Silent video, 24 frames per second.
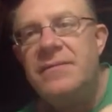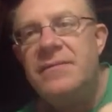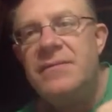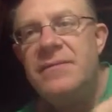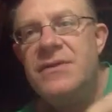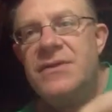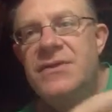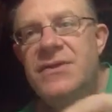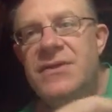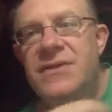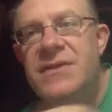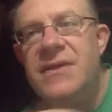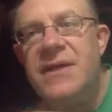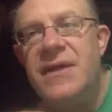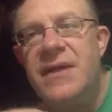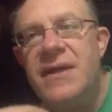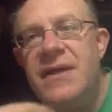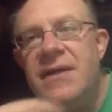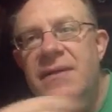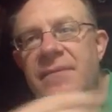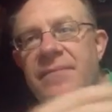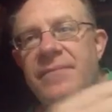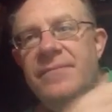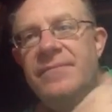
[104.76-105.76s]
which is
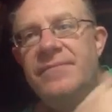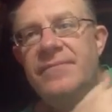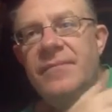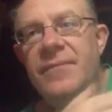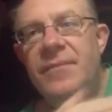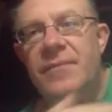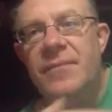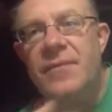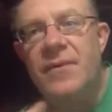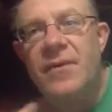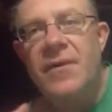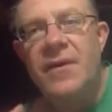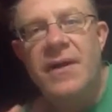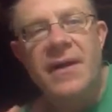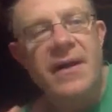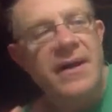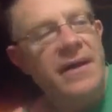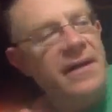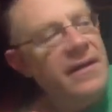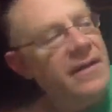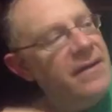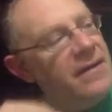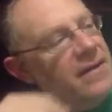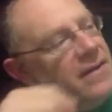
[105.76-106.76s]
here, or
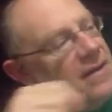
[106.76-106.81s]
here,